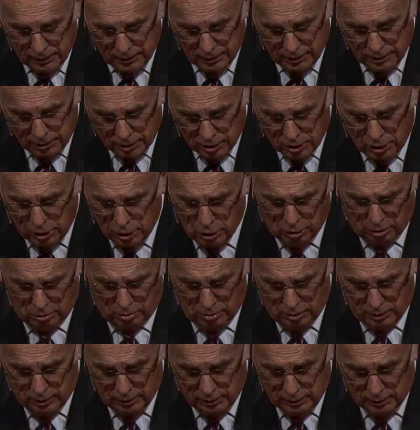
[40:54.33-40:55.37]
This is
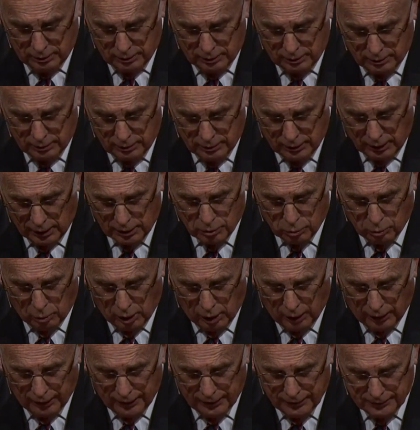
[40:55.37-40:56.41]
new. That's
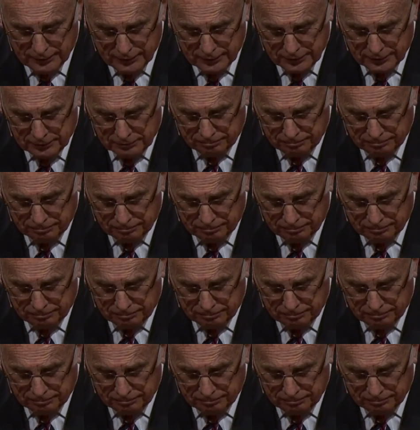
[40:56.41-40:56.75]
why